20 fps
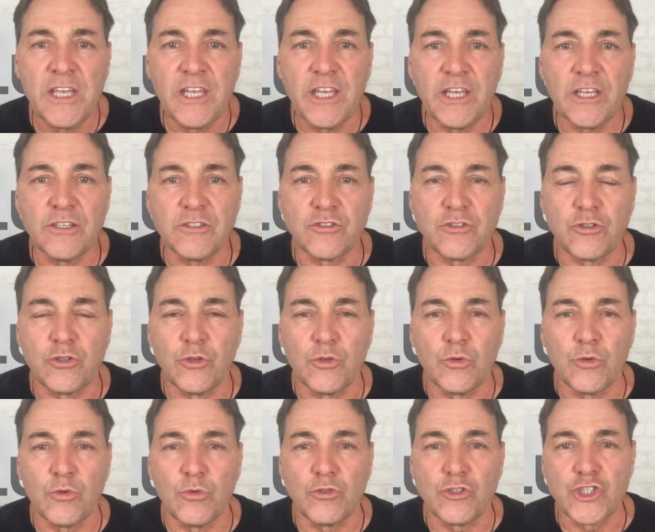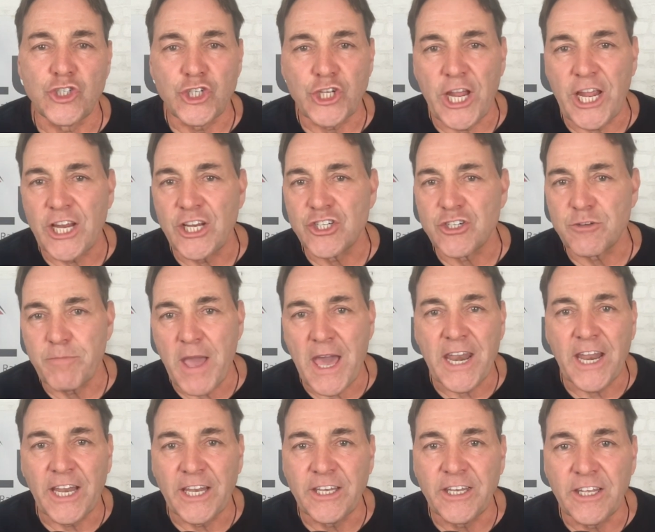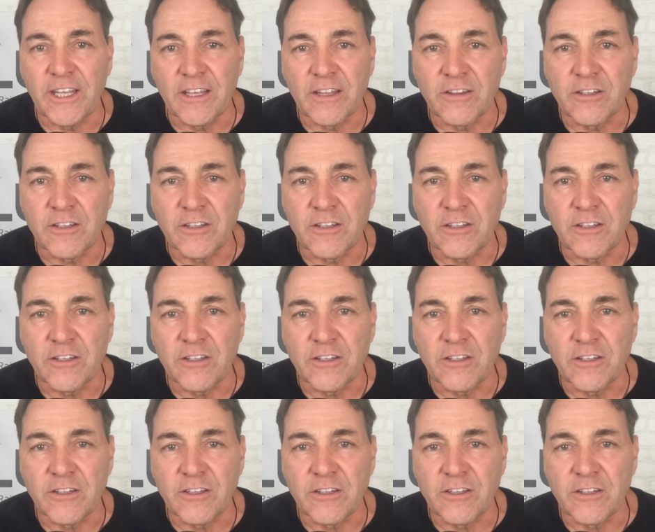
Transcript: is to change a bad idea.